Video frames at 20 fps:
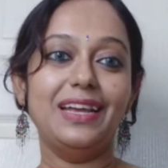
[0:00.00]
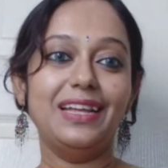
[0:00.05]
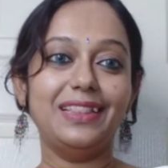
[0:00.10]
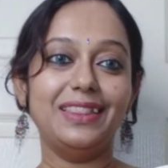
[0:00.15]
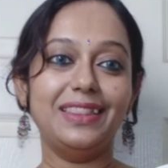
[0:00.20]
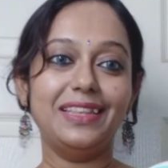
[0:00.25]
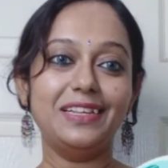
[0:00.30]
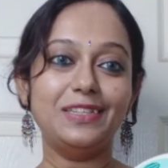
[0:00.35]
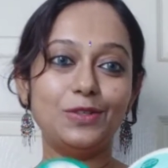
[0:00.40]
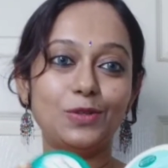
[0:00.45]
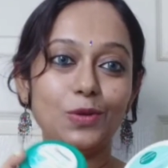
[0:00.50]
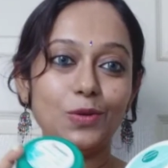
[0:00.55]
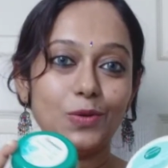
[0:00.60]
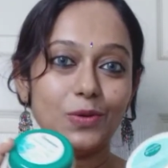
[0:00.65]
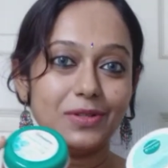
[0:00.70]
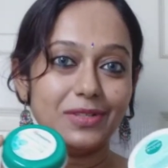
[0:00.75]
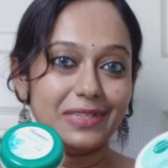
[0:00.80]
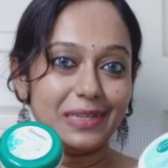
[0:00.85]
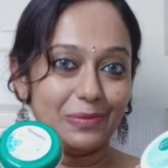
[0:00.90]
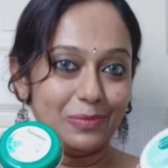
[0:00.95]
these two look
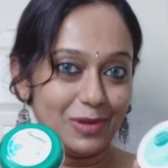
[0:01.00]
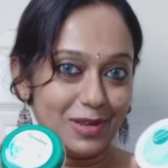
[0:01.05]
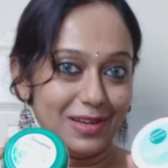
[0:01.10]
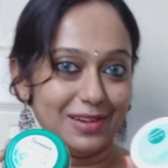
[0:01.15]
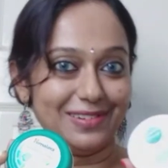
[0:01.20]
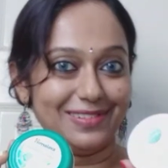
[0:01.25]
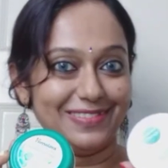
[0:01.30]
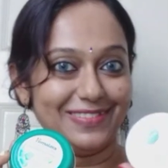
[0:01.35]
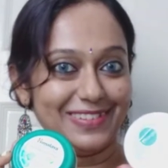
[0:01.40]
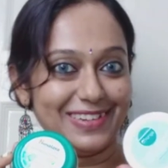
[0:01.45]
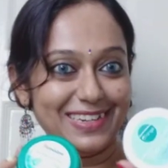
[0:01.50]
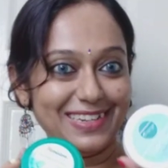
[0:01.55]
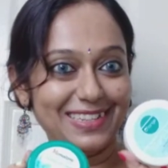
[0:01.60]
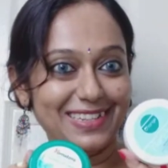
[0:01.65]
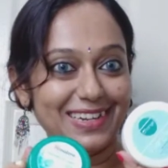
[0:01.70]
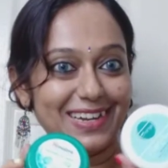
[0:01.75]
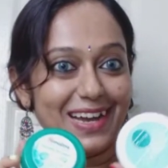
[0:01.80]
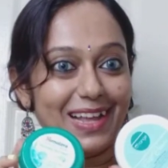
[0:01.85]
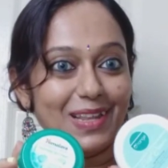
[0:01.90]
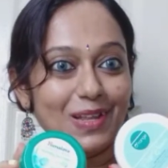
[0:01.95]
similar, right? The
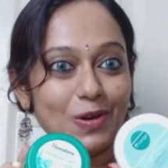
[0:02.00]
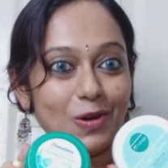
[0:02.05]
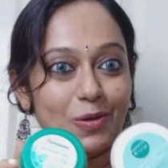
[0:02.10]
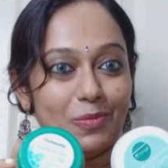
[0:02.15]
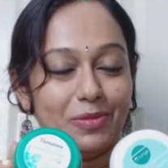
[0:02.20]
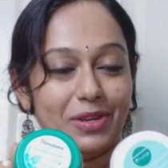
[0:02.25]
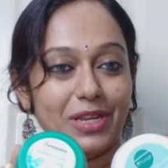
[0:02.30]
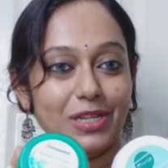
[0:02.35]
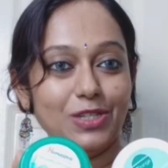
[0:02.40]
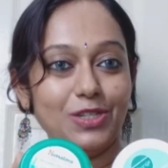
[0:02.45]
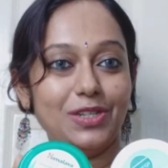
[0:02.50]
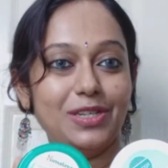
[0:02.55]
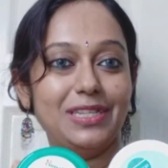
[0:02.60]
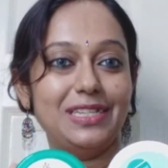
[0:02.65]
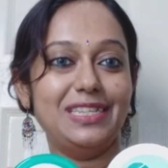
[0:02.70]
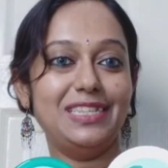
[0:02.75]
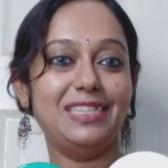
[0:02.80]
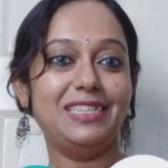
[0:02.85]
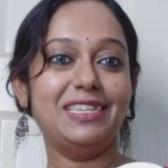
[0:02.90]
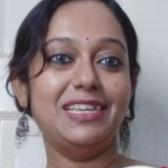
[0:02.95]
color combination is
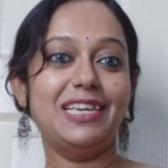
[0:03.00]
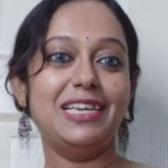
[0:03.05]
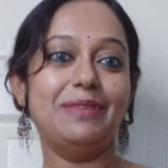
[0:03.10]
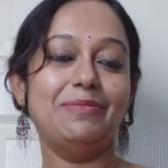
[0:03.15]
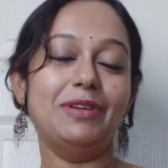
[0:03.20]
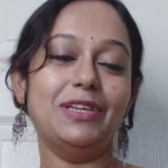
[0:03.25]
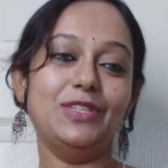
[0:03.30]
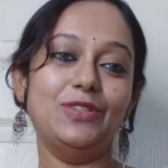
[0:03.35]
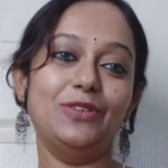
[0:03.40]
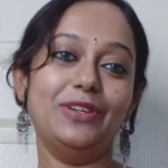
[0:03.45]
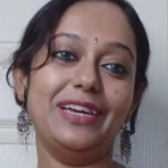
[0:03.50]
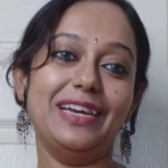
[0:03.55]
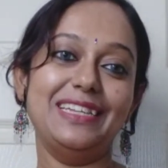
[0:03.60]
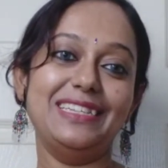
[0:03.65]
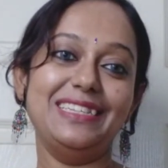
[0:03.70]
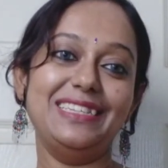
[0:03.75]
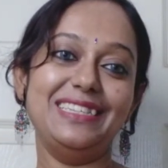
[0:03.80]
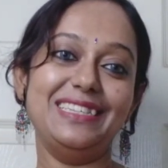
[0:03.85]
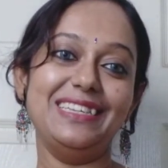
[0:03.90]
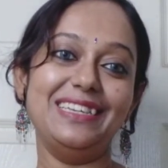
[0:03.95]
same, as you can
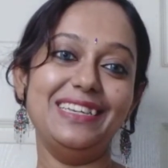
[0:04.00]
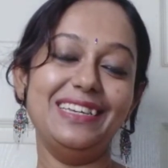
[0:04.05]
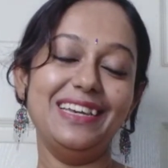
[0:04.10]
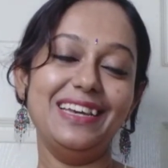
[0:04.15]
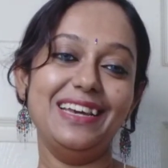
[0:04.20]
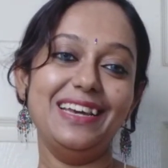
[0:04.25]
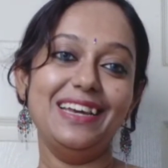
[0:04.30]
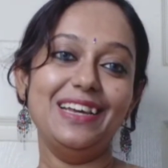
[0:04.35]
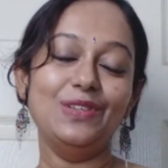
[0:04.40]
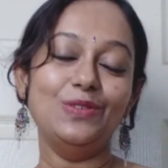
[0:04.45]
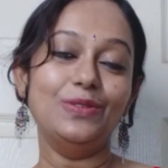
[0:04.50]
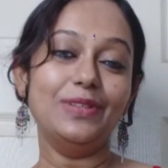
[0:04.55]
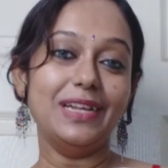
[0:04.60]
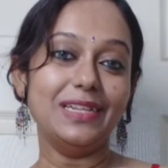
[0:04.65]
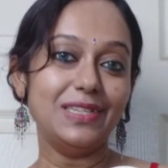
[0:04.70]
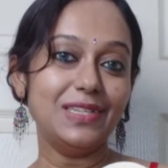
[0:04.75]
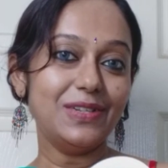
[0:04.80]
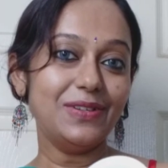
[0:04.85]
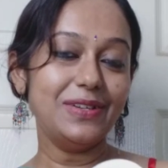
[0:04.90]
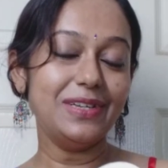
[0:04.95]
see.
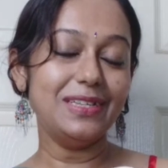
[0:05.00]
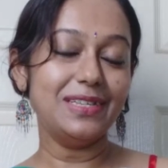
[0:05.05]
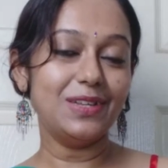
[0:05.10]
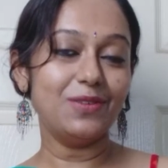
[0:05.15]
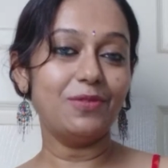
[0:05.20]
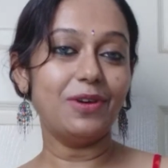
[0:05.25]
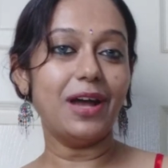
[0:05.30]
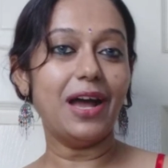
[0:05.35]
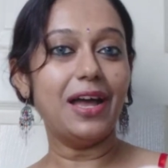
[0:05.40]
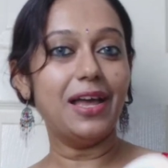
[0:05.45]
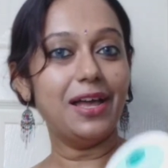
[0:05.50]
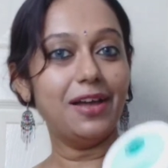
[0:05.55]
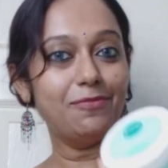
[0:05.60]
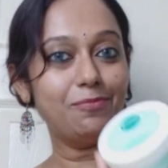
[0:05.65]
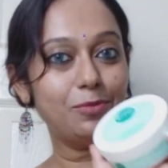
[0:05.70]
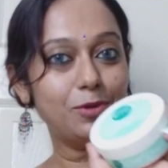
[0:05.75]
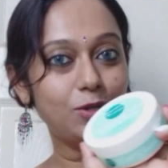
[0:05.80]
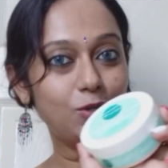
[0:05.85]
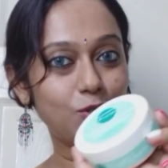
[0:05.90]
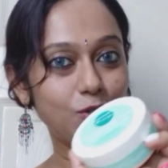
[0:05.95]
That's the reason why I have
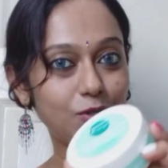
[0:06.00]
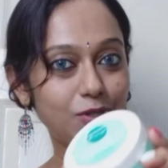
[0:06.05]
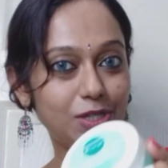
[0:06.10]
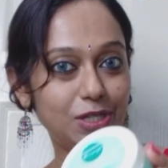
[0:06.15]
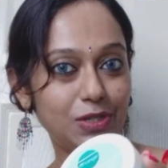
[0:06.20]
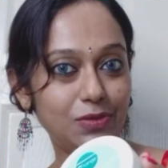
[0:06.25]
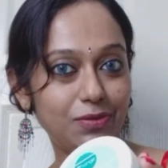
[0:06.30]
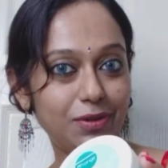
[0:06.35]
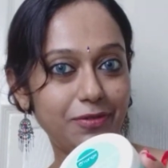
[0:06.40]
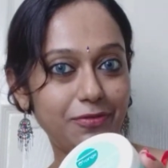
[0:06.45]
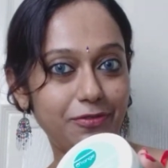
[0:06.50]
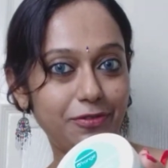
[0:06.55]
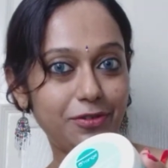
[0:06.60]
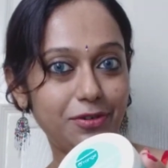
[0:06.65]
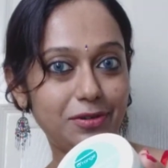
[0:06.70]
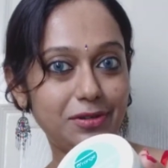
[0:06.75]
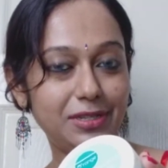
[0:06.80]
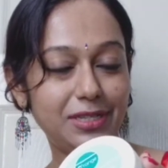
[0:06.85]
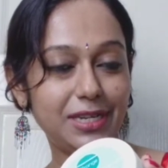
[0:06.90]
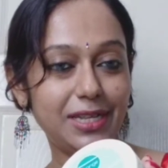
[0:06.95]
purchased this one
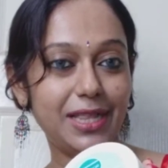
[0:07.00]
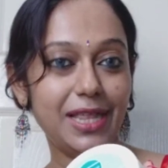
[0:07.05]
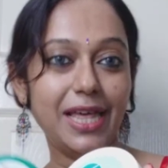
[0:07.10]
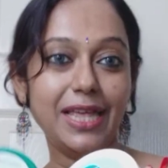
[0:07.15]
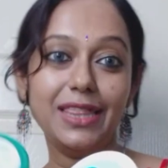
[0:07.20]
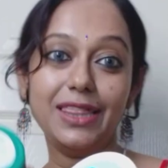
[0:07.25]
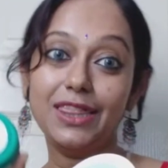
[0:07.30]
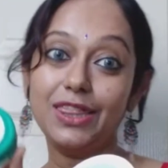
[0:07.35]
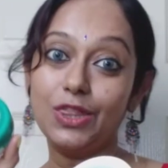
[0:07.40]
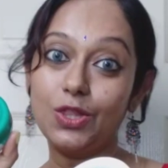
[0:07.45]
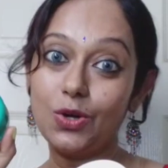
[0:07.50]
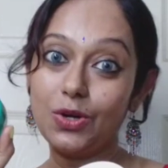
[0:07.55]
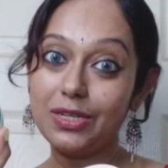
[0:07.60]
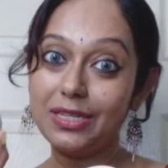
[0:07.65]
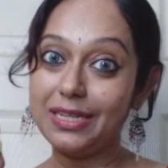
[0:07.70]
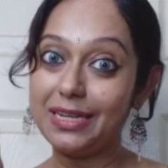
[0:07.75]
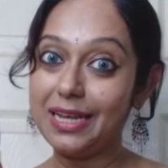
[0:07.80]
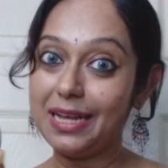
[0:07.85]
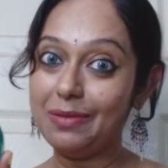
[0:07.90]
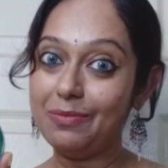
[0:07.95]
first, and I thought
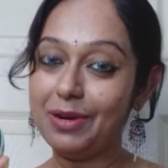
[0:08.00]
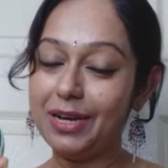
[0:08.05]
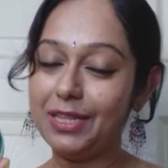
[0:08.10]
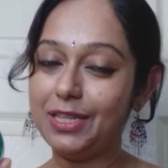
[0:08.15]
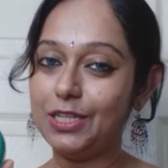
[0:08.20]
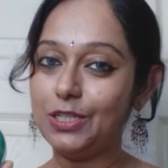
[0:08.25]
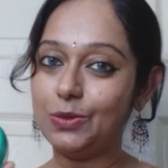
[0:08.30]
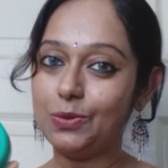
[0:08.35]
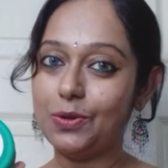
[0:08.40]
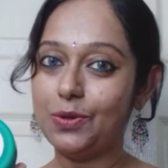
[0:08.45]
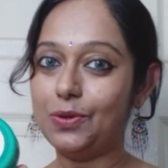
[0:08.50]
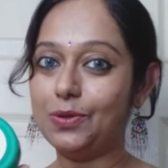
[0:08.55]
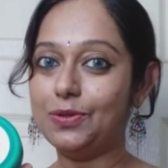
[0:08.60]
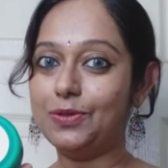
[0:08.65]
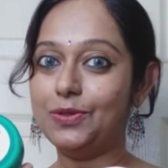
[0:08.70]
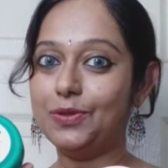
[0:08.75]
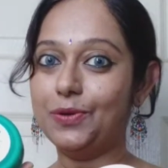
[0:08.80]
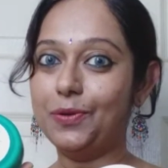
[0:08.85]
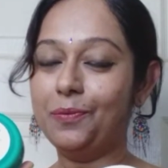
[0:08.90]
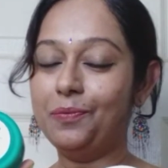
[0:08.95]
that I'll buy this one
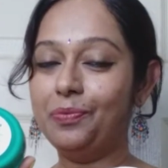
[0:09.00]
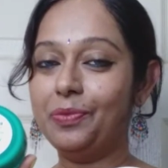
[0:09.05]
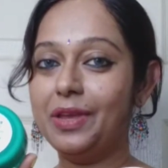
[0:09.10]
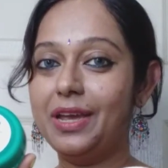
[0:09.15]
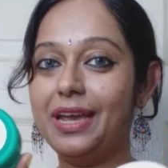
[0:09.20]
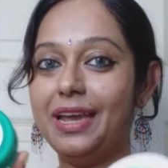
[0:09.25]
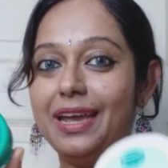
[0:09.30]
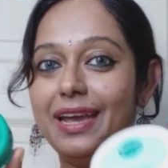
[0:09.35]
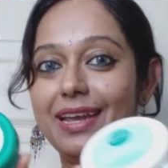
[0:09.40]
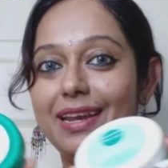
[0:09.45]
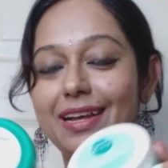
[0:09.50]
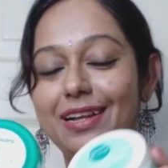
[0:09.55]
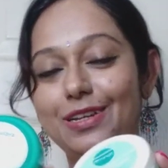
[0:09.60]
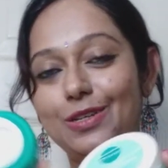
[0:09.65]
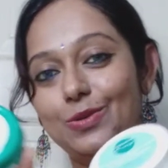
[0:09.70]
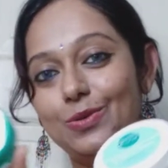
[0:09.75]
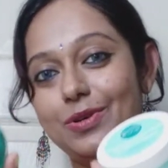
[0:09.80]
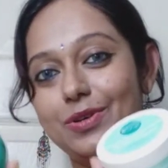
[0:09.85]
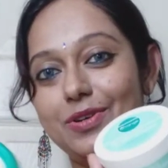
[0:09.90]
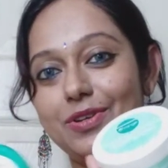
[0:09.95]
also and I'll
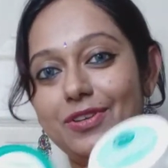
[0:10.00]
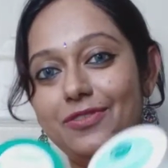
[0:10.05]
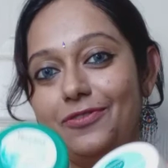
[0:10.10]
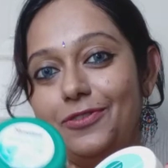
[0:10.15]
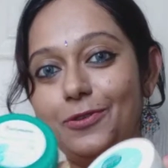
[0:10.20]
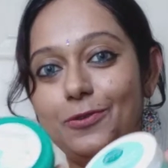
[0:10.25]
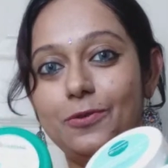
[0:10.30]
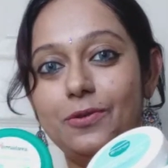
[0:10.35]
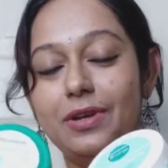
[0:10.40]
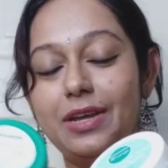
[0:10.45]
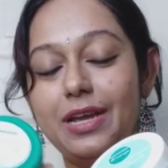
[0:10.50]
do a review.